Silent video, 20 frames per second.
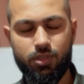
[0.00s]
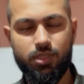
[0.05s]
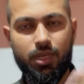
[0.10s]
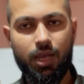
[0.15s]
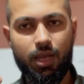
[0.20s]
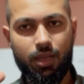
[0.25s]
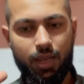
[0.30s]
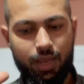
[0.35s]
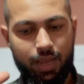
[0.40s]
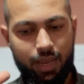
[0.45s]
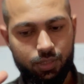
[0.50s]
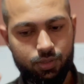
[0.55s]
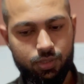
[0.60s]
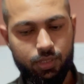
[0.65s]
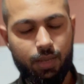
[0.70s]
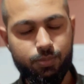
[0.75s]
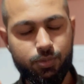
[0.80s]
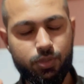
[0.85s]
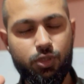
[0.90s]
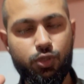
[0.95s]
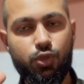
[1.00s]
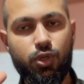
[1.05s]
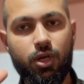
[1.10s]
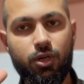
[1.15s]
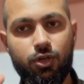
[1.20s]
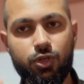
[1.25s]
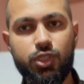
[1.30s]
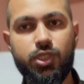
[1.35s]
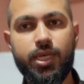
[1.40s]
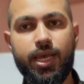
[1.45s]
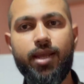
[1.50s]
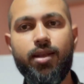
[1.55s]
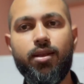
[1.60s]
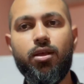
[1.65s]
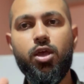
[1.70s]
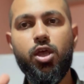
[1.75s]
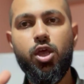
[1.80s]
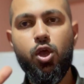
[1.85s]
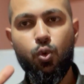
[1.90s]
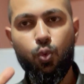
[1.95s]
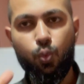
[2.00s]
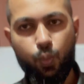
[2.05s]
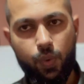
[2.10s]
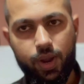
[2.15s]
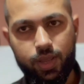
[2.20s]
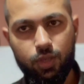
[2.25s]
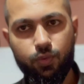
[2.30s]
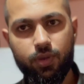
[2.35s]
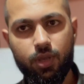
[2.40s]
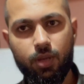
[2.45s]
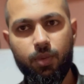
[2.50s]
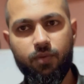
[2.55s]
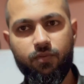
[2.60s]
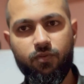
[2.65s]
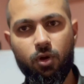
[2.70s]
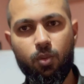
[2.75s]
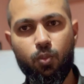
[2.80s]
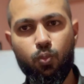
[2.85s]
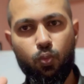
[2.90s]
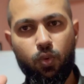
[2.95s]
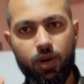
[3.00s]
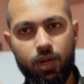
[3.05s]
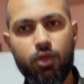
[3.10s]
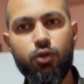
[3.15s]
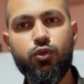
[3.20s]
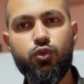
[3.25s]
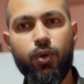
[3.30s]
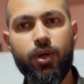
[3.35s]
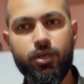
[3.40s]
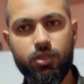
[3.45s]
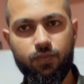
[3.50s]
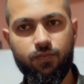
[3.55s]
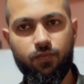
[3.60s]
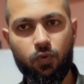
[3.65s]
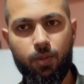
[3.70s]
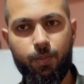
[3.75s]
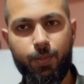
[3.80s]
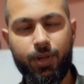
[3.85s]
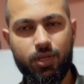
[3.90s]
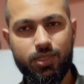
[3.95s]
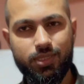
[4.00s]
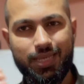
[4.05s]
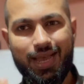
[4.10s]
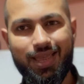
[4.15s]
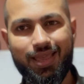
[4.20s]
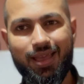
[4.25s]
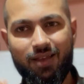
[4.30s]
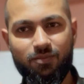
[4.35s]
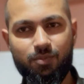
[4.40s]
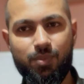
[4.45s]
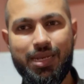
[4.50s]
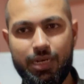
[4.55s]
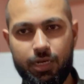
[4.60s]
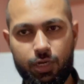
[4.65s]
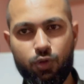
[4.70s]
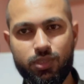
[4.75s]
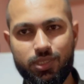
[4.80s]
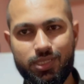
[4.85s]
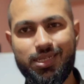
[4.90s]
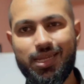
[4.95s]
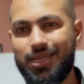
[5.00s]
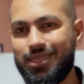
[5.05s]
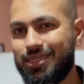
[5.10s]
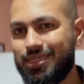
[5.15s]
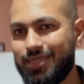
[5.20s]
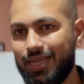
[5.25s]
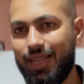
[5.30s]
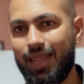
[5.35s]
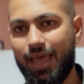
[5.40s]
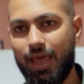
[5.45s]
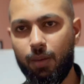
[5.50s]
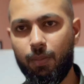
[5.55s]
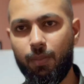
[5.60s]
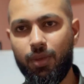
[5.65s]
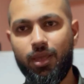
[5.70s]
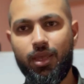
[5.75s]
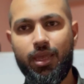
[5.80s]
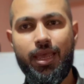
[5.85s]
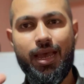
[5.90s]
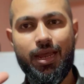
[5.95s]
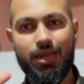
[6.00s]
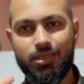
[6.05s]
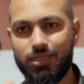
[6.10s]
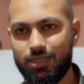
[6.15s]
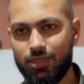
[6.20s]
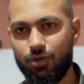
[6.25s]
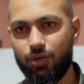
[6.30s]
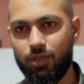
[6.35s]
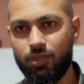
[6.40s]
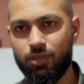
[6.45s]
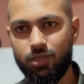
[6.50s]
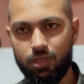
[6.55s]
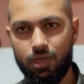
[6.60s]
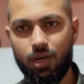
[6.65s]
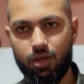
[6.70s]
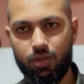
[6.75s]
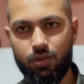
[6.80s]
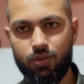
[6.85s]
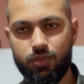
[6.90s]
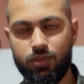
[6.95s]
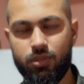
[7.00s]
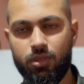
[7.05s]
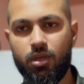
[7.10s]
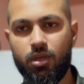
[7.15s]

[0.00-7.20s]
I actually absolutely understand where you're coming from. What are you trying to avoid? Because I have been in your state. I still am at certain scenarios.